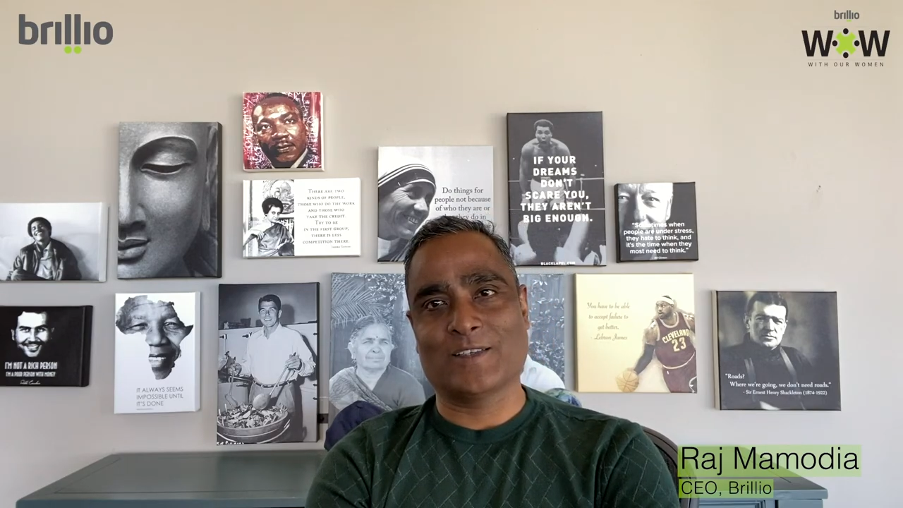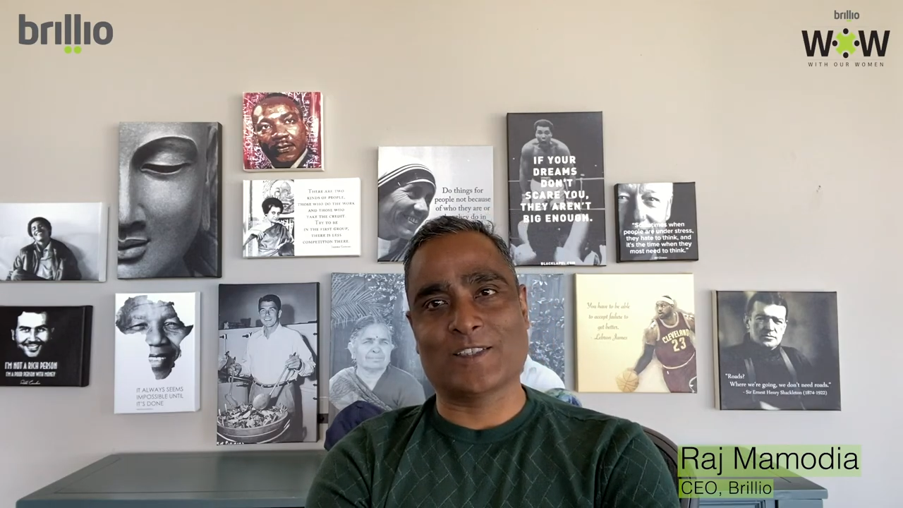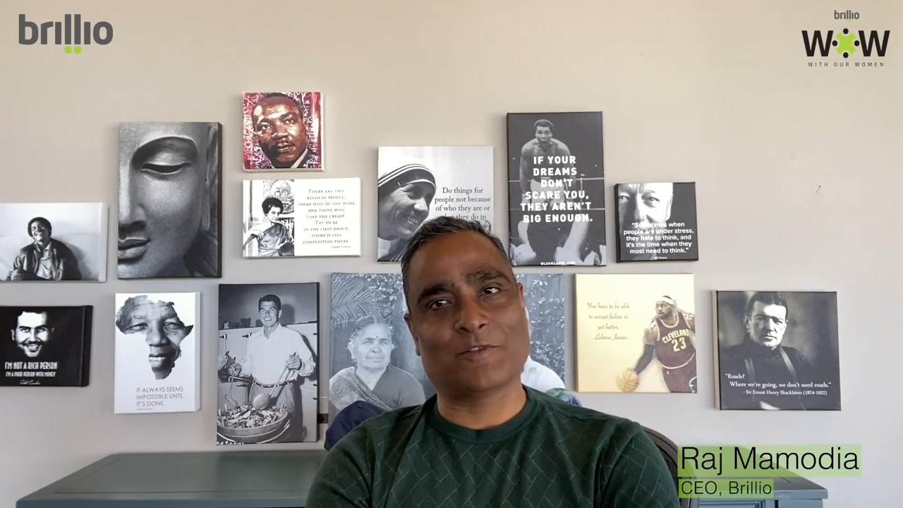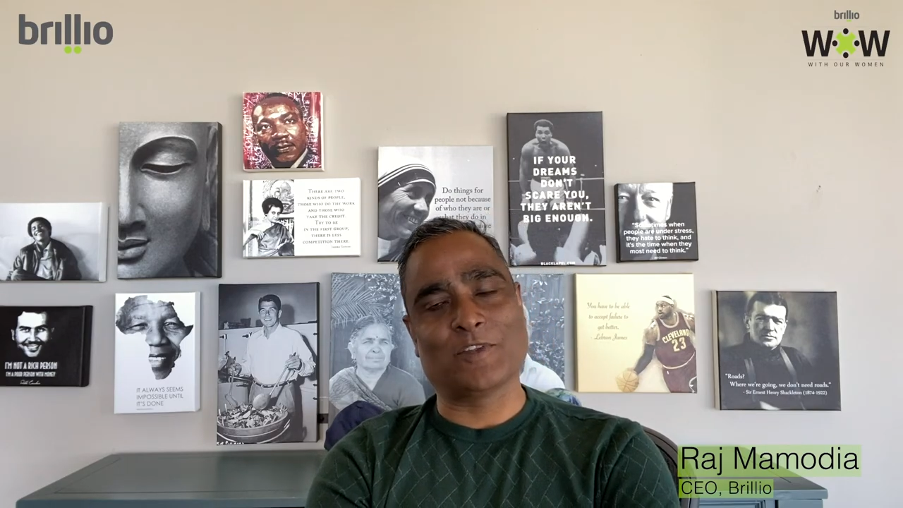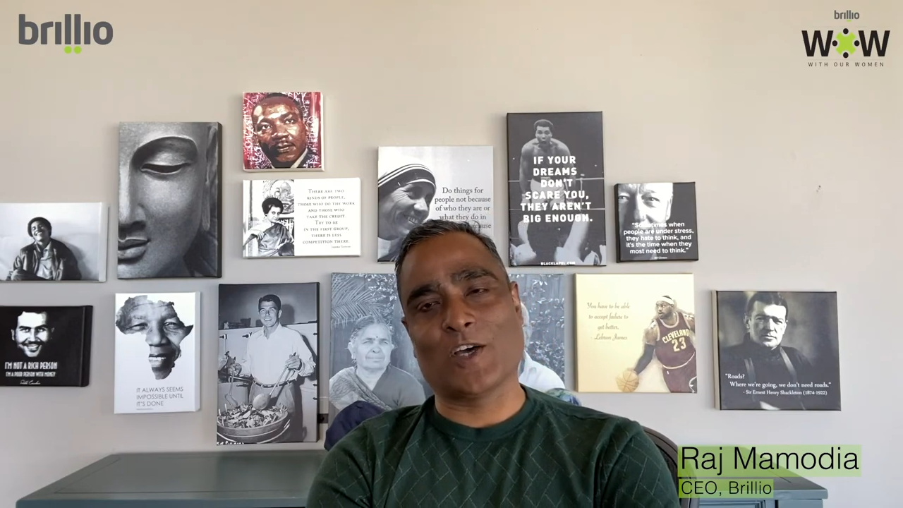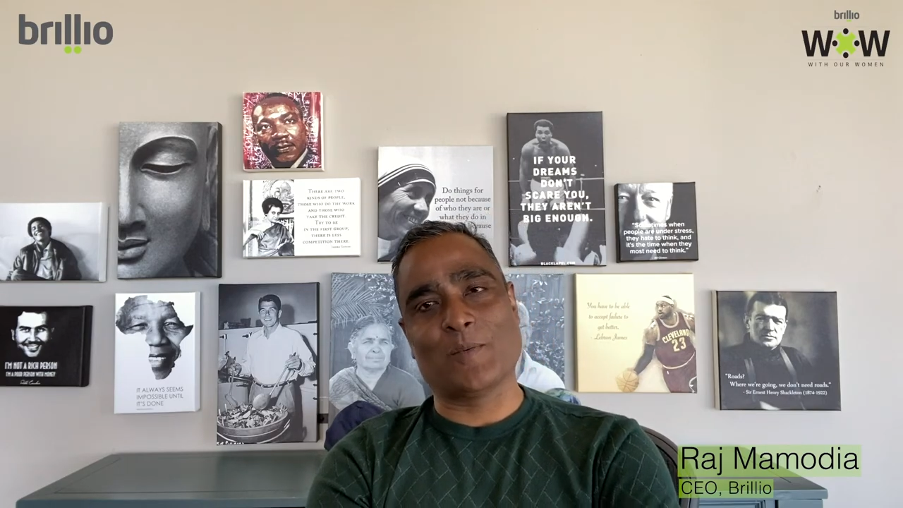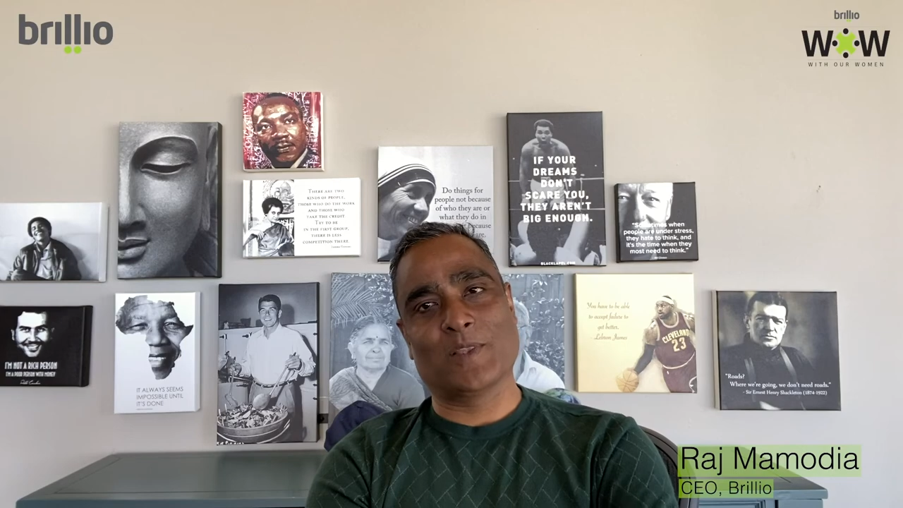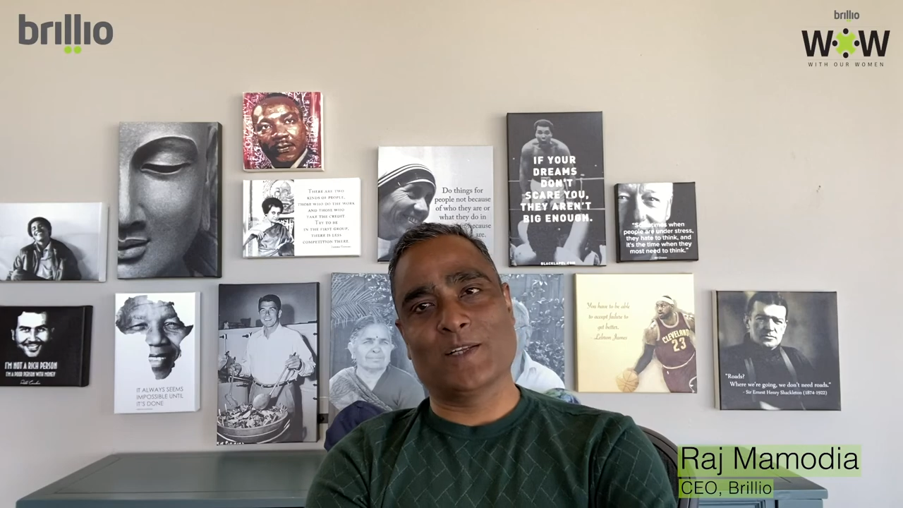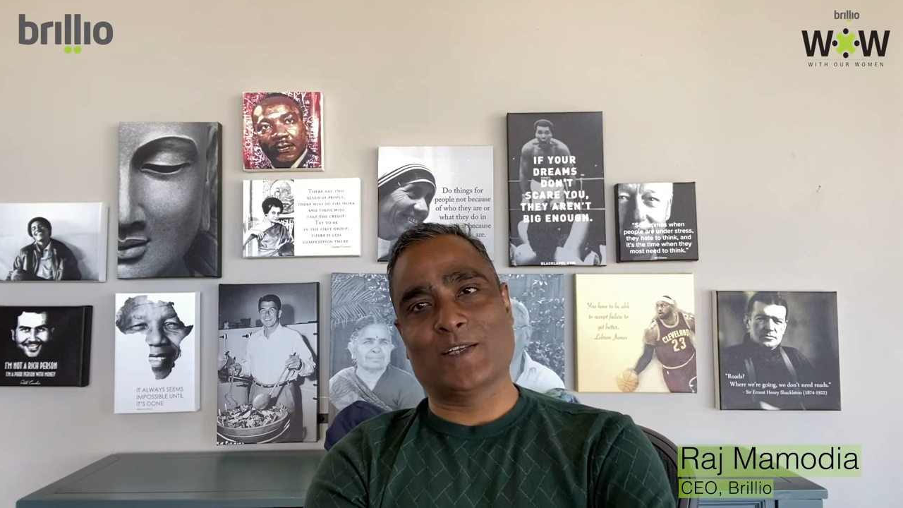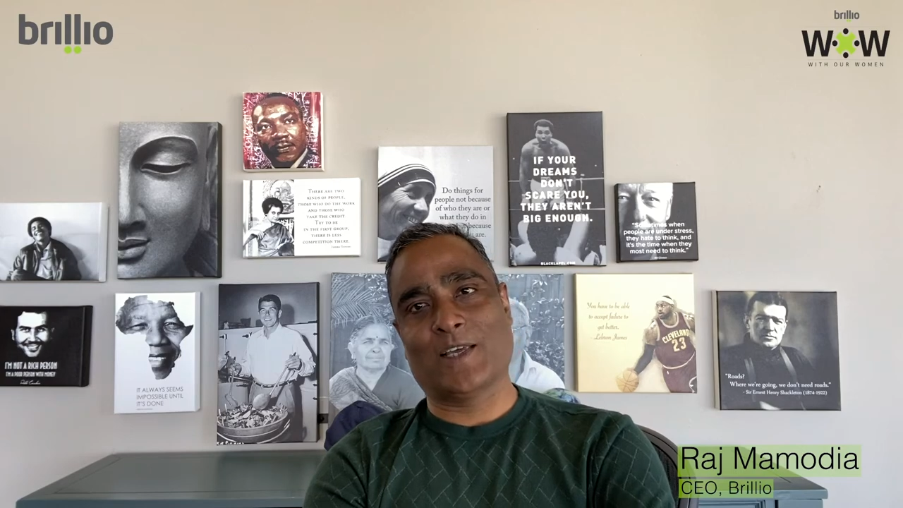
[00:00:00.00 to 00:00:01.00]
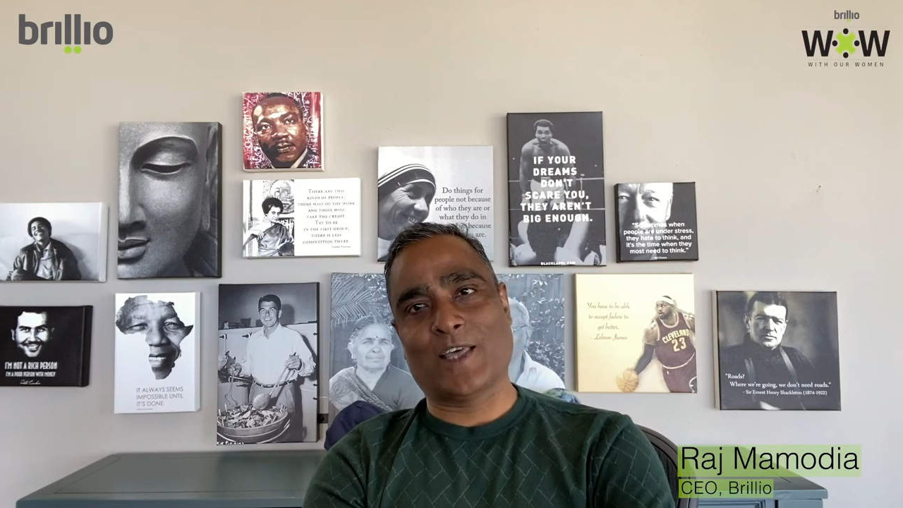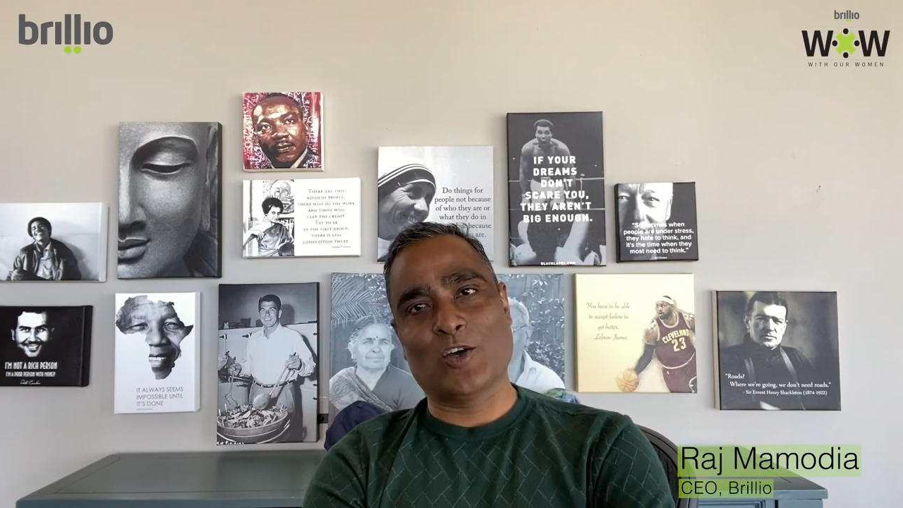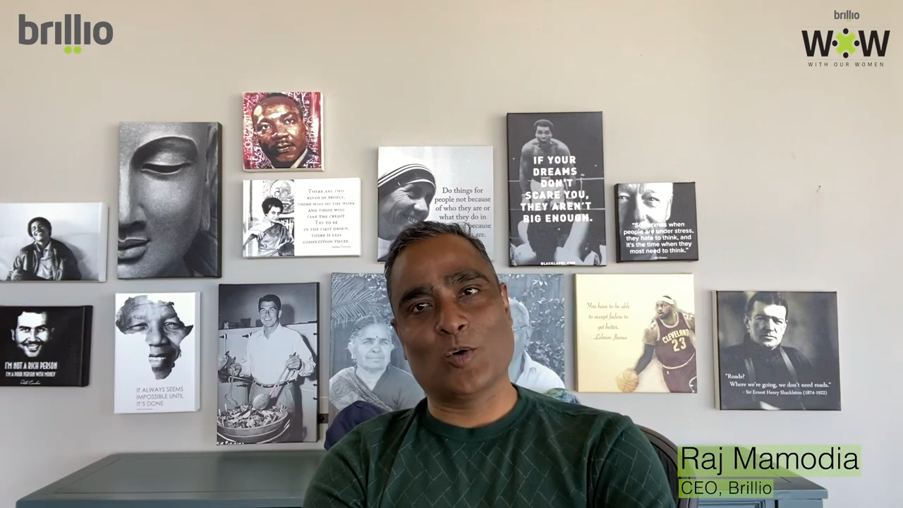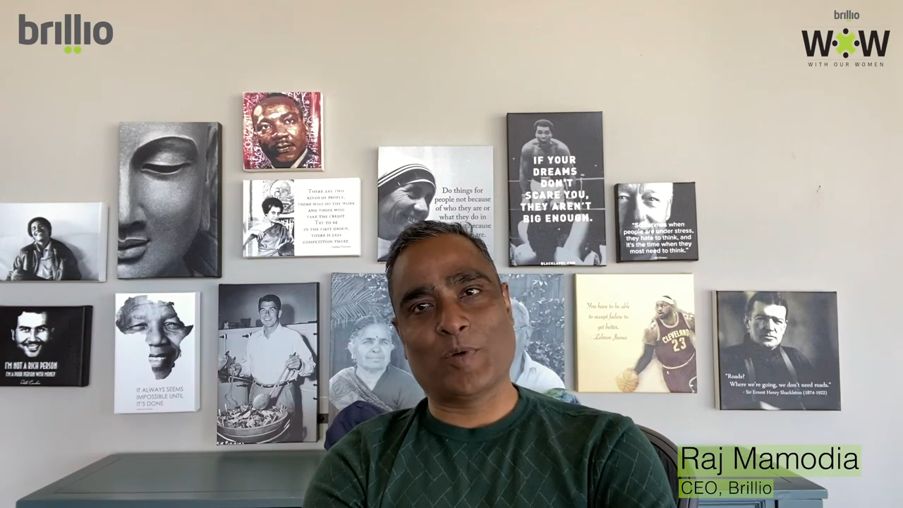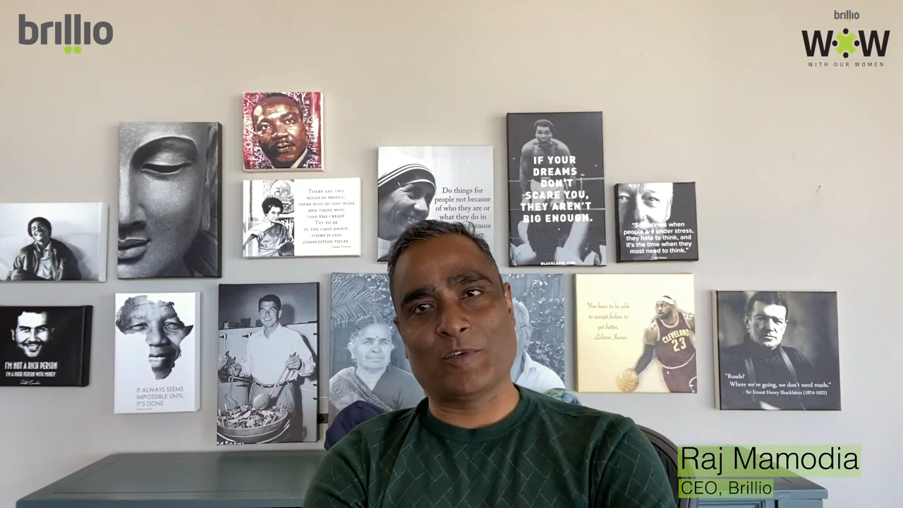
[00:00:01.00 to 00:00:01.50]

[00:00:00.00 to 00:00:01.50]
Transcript: such a phenomenal day and I hope